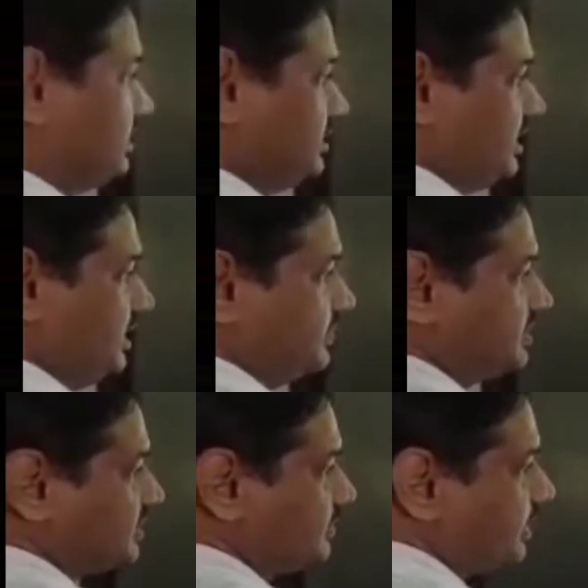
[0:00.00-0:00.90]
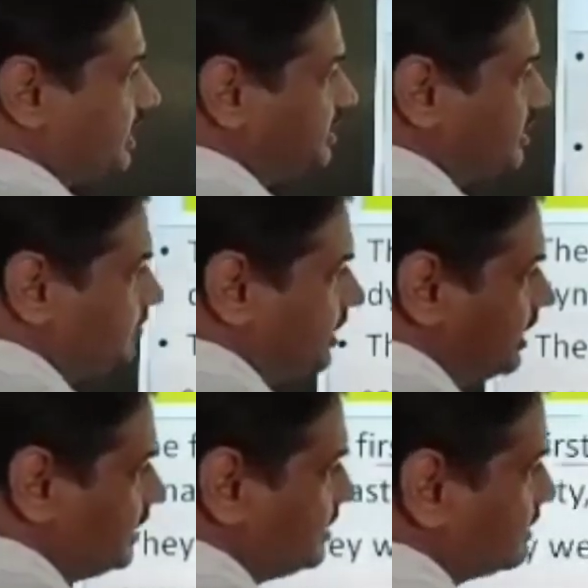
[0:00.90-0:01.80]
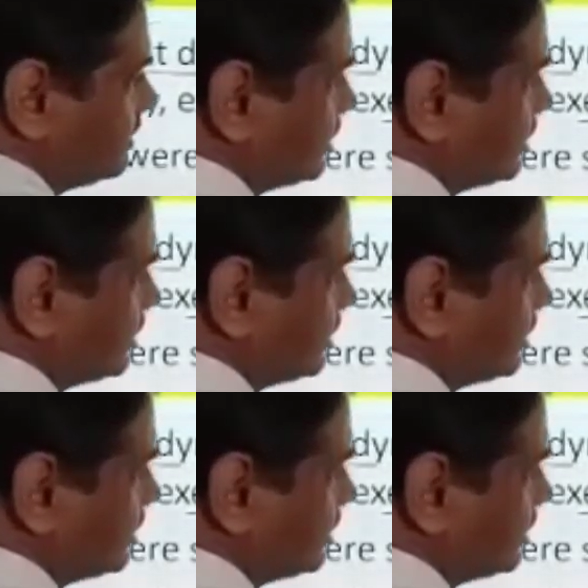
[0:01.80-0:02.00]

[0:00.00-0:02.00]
They were supplanted by the